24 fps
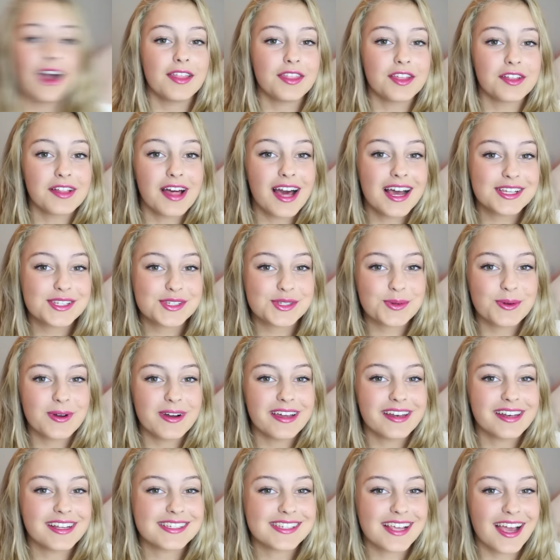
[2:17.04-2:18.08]
And the last
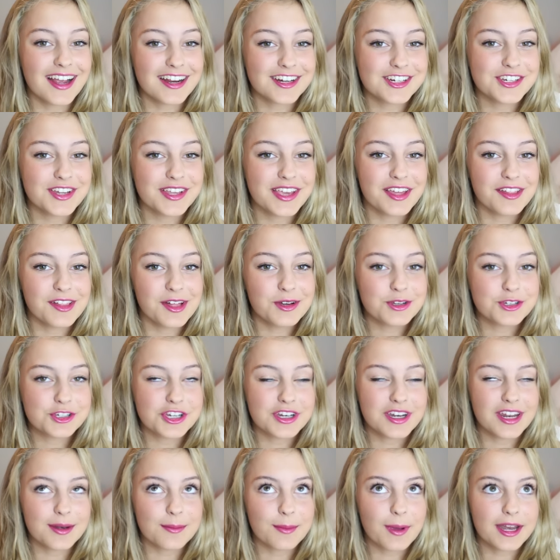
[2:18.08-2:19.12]
one is actually a
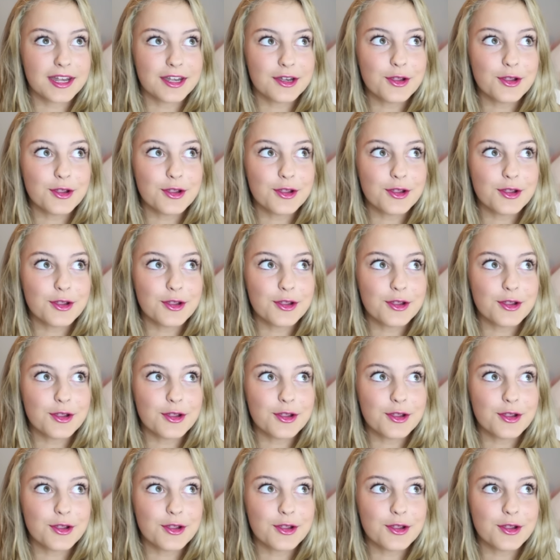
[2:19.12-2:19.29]
lotion in my